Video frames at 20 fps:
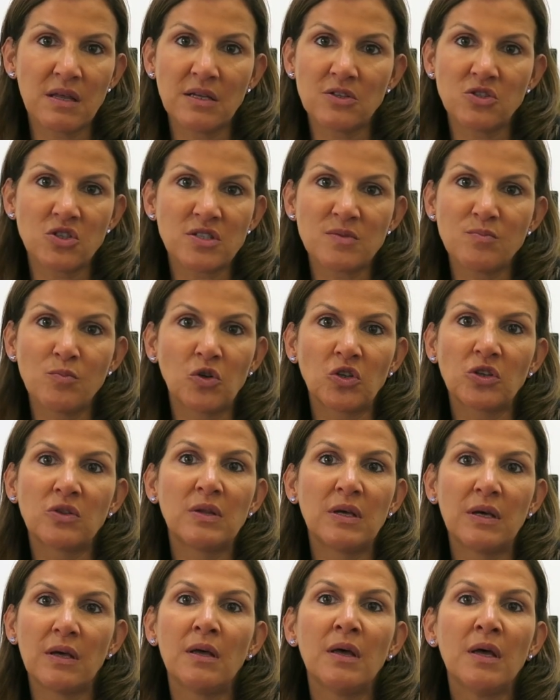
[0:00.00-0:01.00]
they just
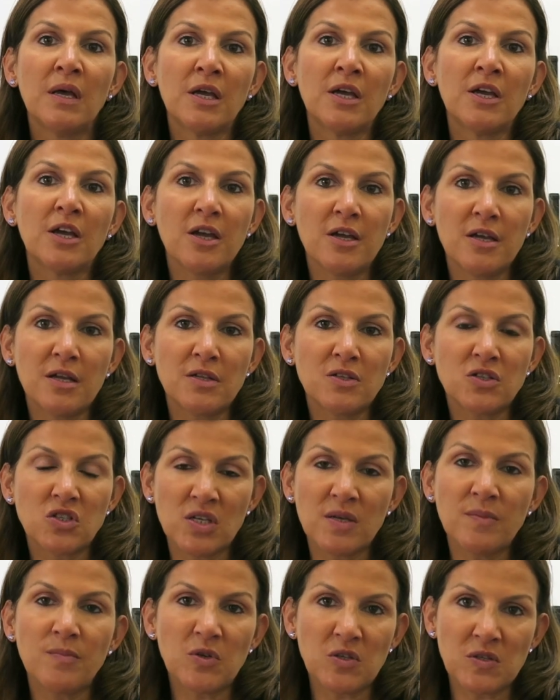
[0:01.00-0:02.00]
booked the
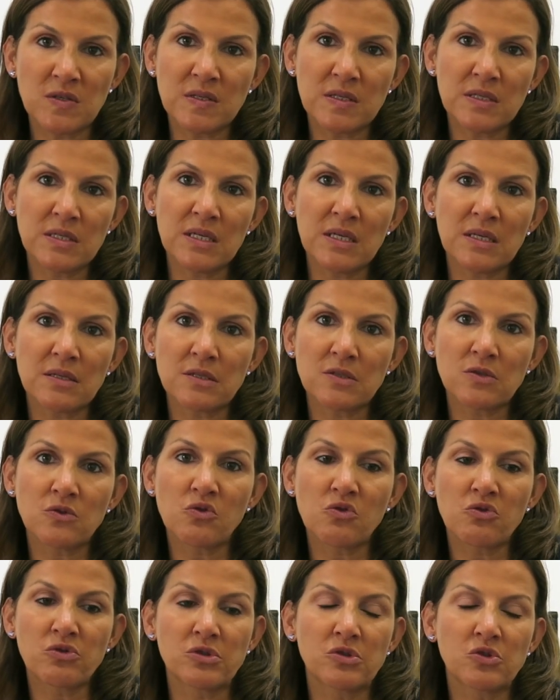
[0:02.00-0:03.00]
cheapest seats.